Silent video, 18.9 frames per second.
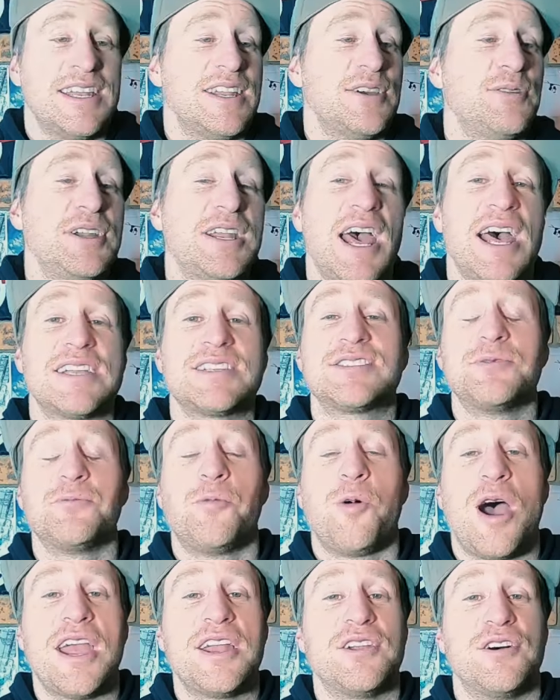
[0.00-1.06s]
Now it has the
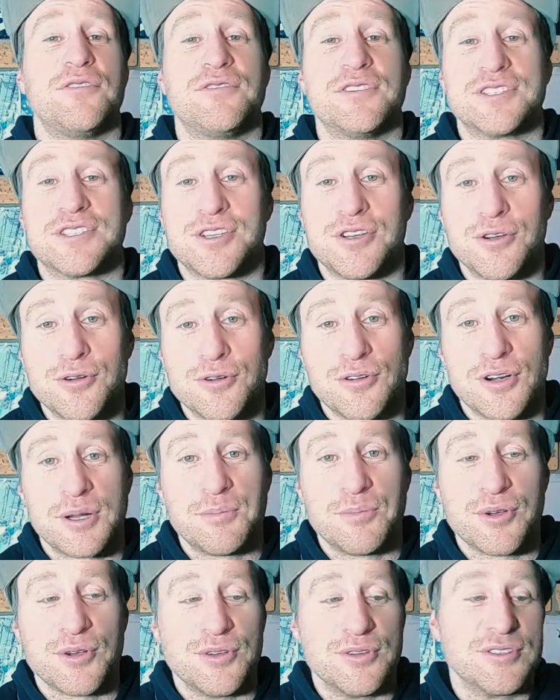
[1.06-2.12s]
weight of a
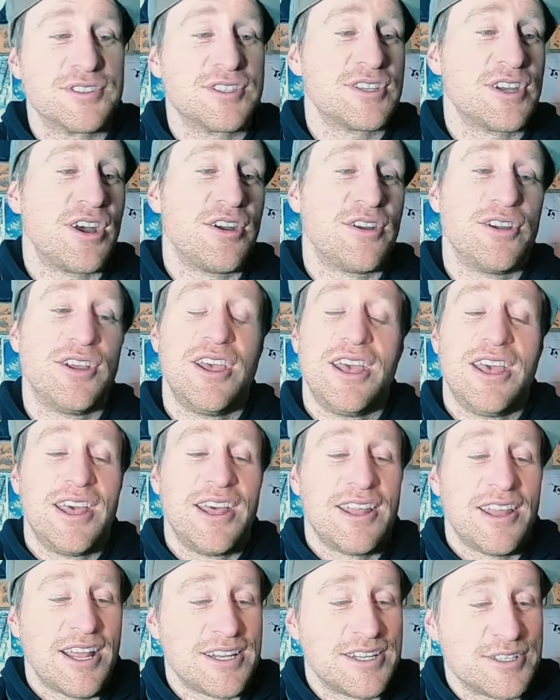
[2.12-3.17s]
touring boot, so
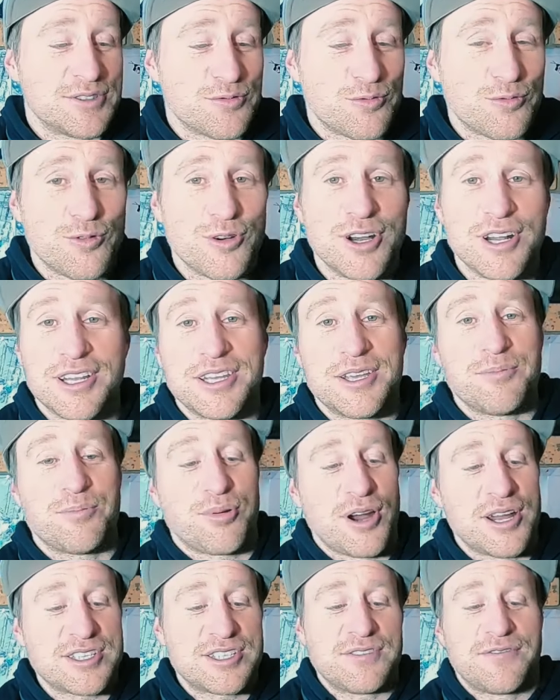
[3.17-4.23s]
that is really
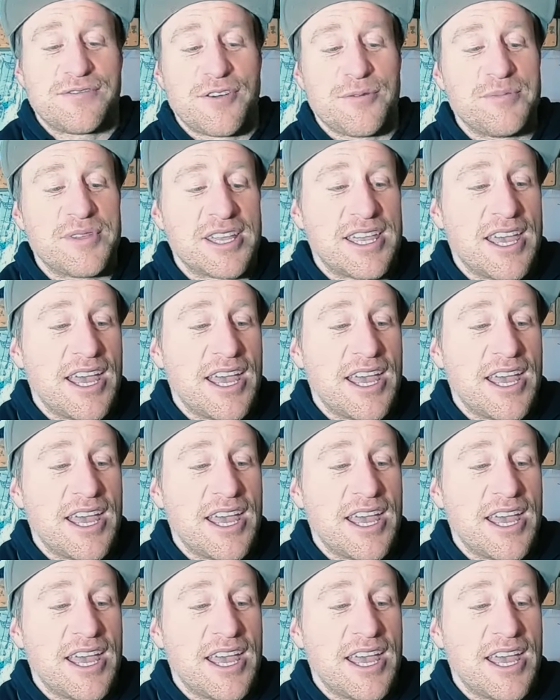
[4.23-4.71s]
impressive from the